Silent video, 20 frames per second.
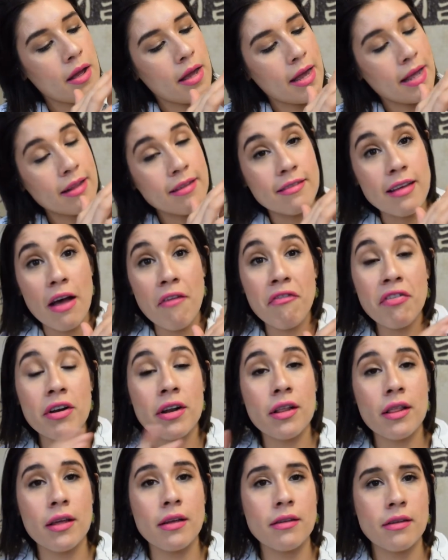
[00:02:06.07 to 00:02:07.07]
It
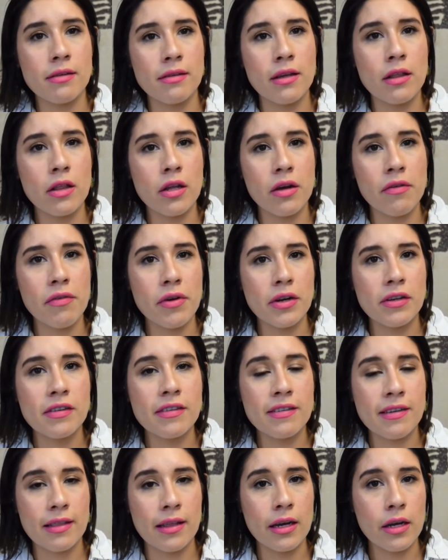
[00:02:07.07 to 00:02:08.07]
definitely doesn't look very
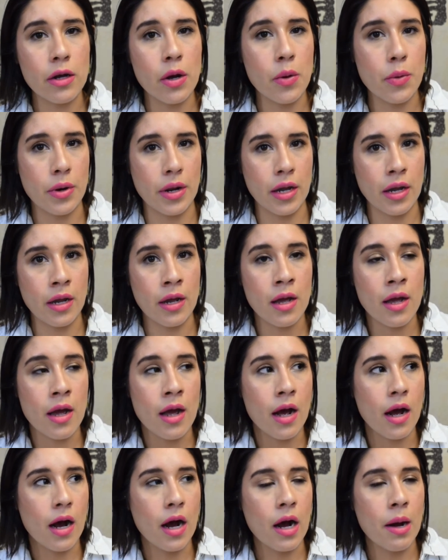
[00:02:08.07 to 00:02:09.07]
silicone-y.
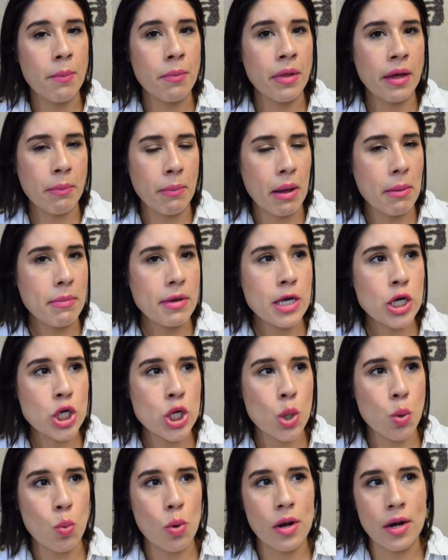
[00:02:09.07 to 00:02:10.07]
Like my
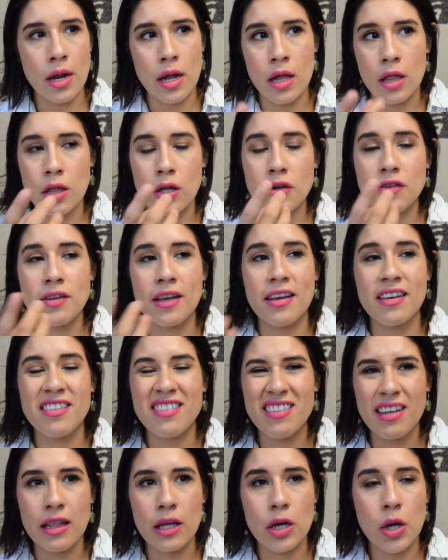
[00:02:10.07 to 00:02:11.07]
Misha one, it looks like
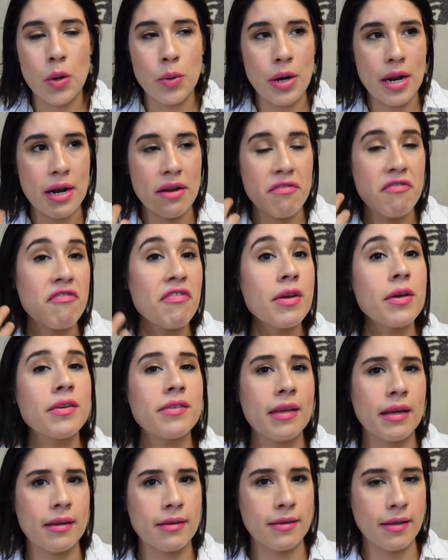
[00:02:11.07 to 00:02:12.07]
silicone and it feels
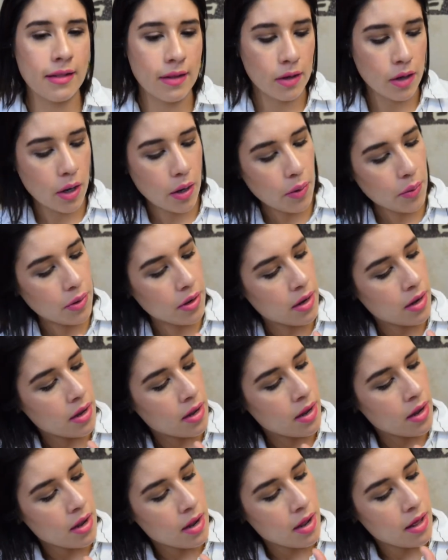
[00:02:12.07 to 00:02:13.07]
like silicone.
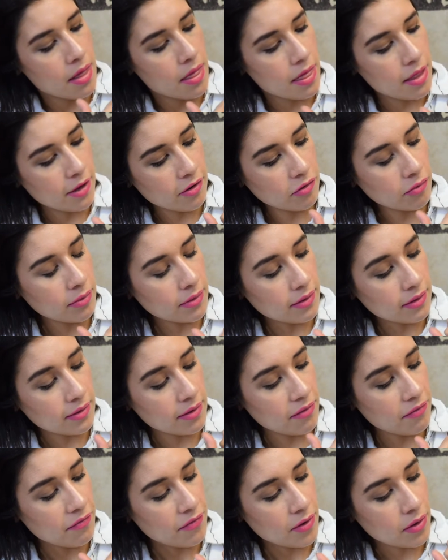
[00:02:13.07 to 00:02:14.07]
This one
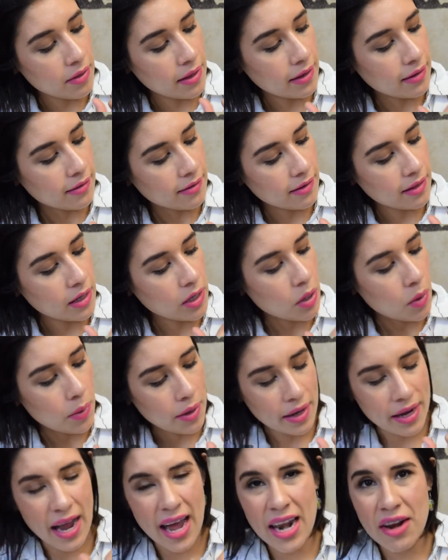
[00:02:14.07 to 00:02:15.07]
doesn't feel like silicone.
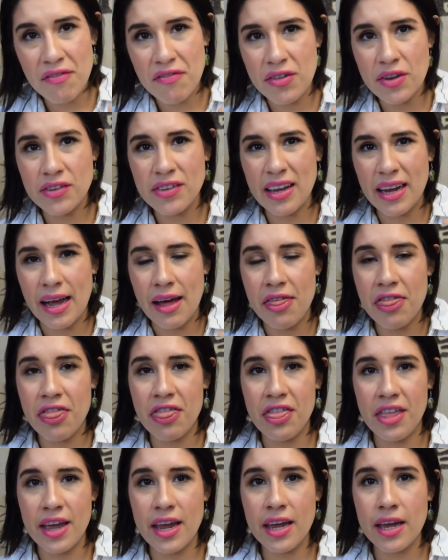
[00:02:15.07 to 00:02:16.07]
It kind of feels like a
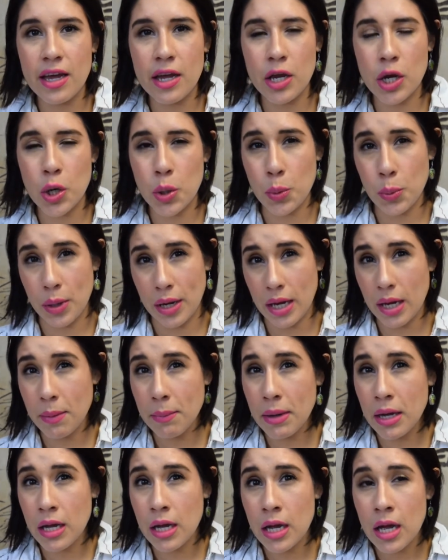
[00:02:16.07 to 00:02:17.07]
thick cream.